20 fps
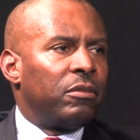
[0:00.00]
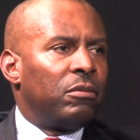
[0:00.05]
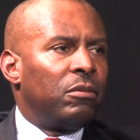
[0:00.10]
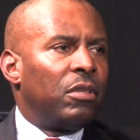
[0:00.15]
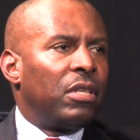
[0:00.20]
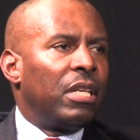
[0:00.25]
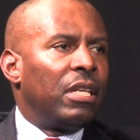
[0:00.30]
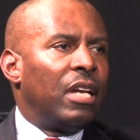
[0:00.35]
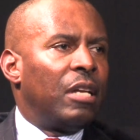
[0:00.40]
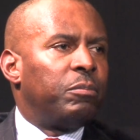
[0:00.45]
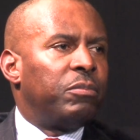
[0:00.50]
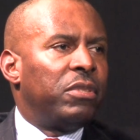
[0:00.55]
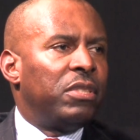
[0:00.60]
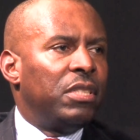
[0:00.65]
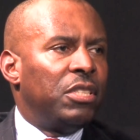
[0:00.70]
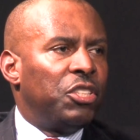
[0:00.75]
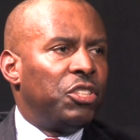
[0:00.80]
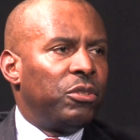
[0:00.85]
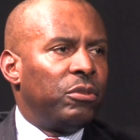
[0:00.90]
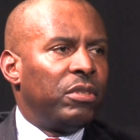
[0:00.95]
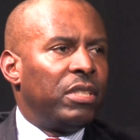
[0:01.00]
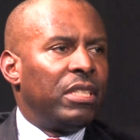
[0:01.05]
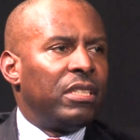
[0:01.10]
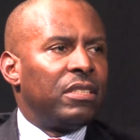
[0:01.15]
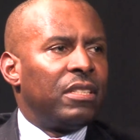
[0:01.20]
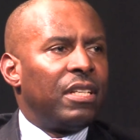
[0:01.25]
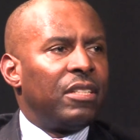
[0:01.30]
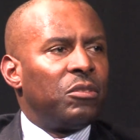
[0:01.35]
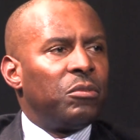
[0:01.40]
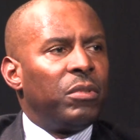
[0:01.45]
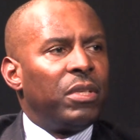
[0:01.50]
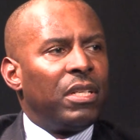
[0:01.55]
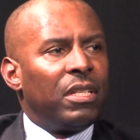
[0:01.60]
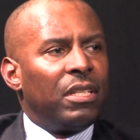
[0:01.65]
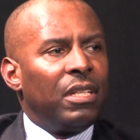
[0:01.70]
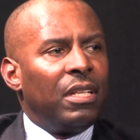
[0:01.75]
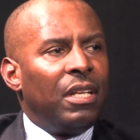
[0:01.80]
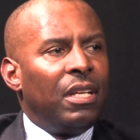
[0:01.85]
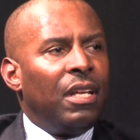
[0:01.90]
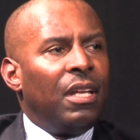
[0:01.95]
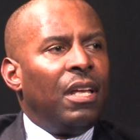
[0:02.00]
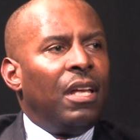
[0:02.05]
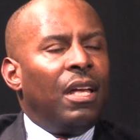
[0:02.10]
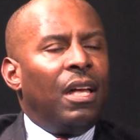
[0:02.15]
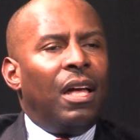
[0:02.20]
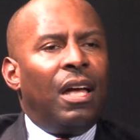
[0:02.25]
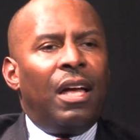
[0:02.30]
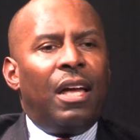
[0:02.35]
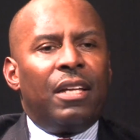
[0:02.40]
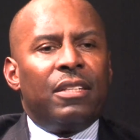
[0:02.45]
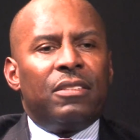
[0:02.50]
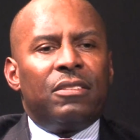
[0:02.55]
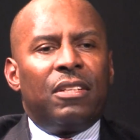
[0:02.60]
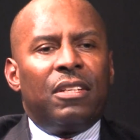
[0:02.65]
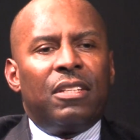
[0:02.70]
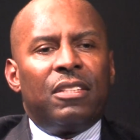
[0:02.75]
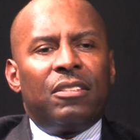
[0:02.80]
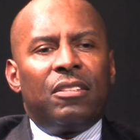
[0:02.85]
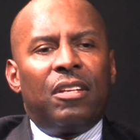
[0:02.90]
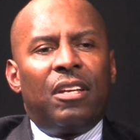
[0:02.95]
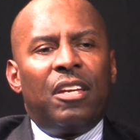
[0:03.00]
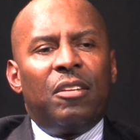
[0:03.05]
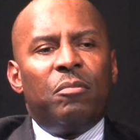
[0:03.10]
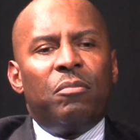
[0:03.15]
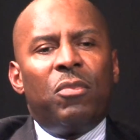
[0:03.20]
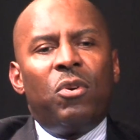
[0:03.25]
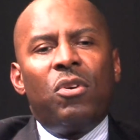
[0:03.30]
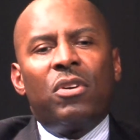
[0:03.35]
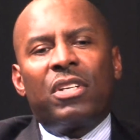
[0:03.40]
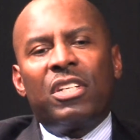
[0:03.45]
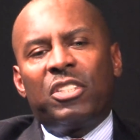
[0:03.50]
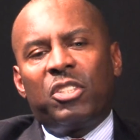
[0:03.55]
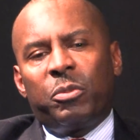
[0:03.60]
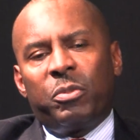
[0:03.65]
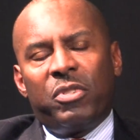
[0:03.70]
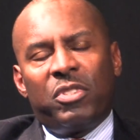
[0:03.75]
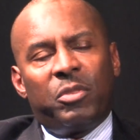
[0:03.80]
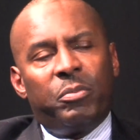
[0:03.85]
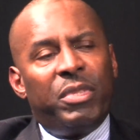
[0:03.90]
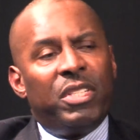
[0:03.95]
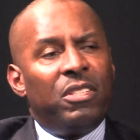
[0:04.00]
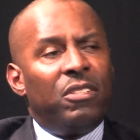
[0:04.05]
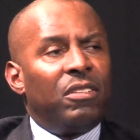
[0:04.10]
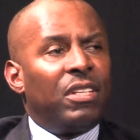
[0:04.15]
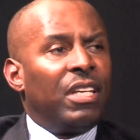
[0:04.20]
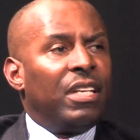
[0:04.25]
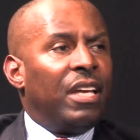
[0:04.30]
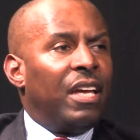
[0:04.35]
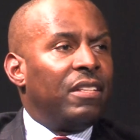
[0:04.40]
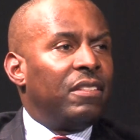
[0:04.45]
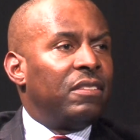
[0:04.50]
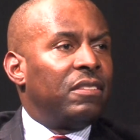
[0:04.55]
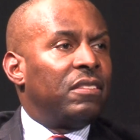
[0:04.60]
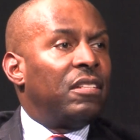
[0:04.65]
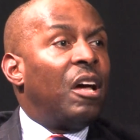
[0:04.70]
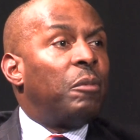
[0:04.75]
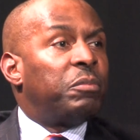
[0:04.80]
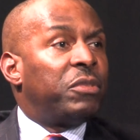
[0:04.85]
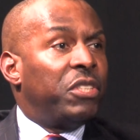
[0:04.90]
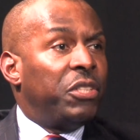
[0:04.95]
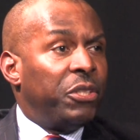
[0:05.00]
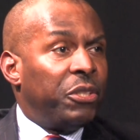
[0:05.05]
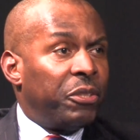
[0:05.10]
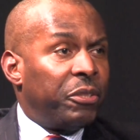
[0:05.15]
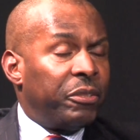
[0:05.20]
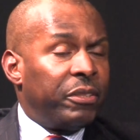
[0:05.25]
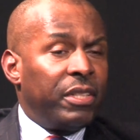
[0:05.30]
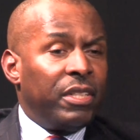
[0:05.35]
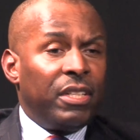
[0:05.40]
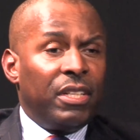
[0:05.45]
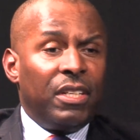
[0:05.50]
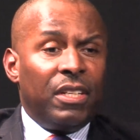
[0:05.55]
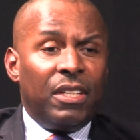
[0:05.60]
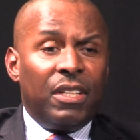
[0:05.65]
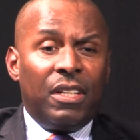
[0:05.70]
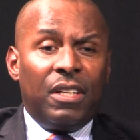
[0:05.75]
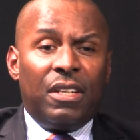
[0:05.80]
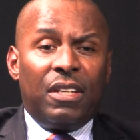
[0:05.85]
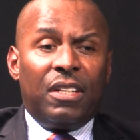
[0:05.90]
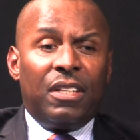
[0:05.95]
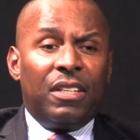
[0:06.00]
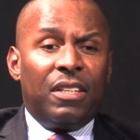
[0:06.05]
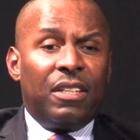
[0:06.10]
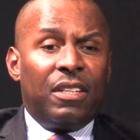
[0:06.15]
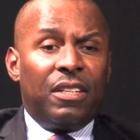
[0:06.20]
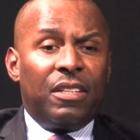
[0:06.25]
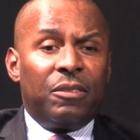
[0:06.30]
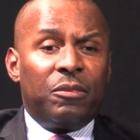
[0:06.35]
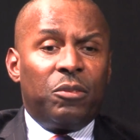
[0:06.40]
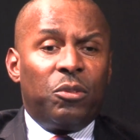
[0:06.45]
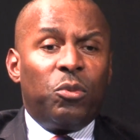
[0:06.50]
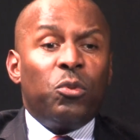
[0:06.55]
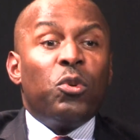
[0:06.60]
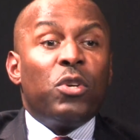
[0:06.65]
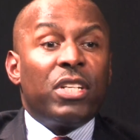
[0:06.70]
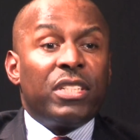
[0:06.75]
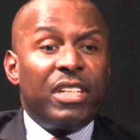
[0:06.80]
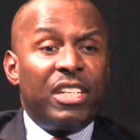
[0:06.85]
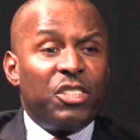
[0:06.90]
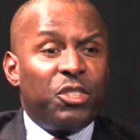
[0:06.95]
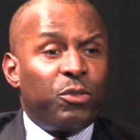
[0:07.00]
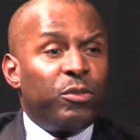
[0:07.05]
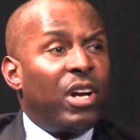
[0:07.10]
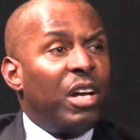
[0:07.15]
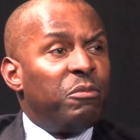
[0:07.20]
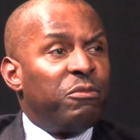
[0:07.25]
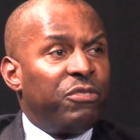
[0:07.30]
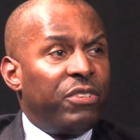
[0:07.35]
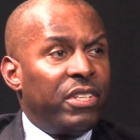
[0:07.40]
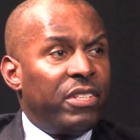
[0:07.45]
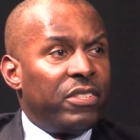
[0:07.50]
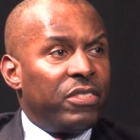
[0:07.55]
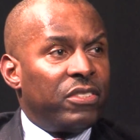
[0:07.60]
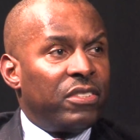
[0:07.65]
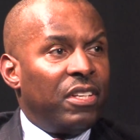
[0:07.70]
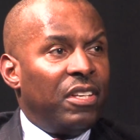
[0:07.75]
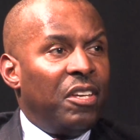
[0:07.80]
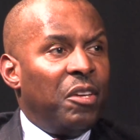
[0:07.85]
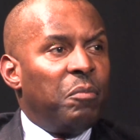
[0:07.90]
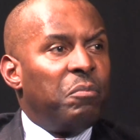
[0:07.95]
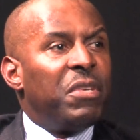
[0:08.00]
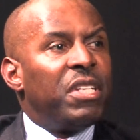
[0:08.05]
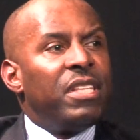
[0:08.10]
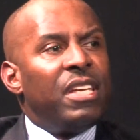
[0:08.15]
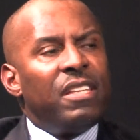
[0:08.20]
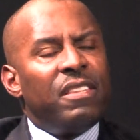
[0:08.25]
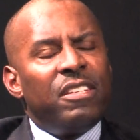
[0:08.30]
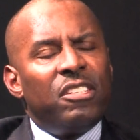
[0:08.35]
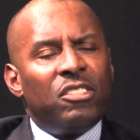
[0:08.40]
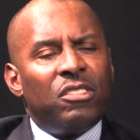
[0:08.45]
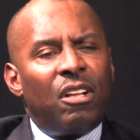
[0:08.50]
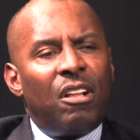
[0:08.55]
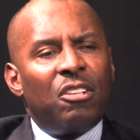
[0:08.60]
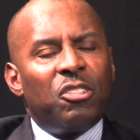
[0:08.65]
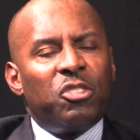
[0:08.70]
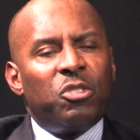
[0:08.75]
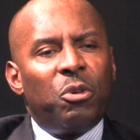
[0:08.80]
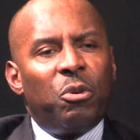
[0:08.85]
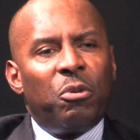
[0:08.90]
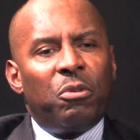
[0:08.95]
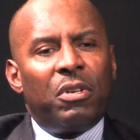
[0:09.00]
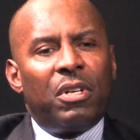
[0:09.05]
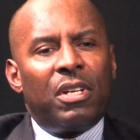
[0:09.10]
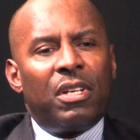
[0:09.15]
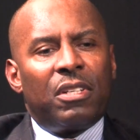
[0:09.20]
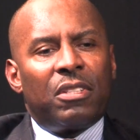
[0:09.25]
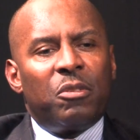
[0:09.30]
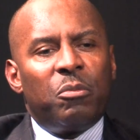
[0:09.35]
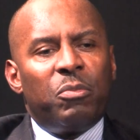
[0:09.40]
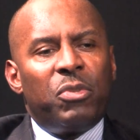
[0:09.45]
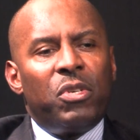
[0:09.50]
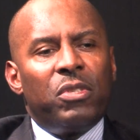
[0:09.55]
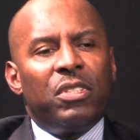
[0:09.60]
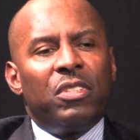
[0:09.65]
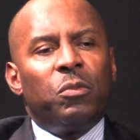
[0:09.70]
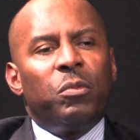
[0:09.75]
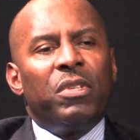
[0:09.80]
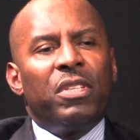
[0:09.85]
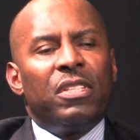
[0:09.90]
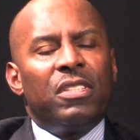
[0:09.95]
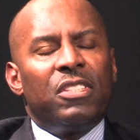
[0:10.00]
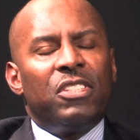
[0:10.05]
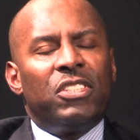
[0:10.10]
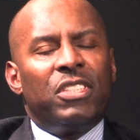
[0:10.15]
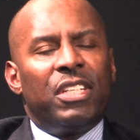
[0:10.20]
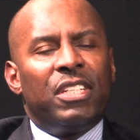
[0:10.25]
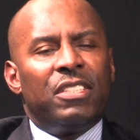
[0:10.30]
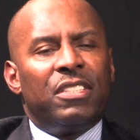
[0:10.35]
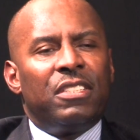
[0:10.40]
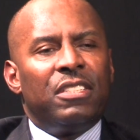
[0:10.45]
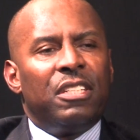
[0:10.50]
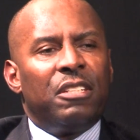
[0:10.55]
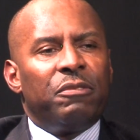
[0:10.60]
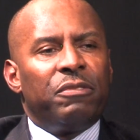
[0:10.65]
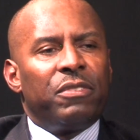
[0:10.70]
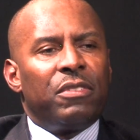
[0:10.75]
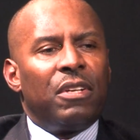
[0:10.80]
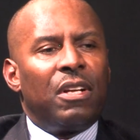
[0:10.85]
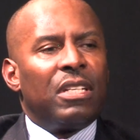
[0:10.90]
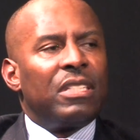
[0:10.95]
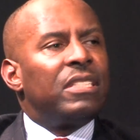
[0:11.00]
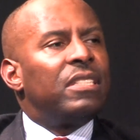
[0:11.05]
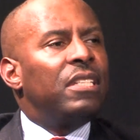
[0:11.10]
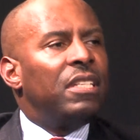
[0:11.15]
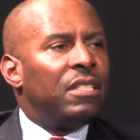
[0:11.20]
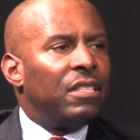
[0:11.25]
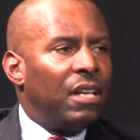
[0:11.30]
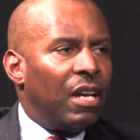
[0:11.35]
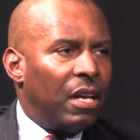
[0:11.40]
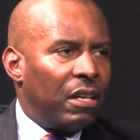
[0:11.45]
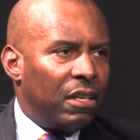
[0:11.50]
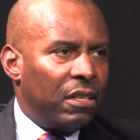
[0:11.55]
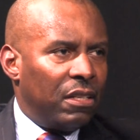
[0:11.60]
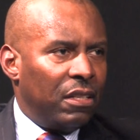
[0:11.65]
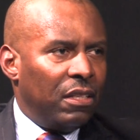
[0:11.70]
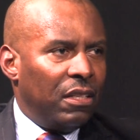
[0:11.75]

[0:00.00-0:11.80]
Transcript: looking at police shootings as well. Okay. And MOCA is supposed to be looking at top-tier organized crime figures. But then there's also a component within the JCF called CTOC,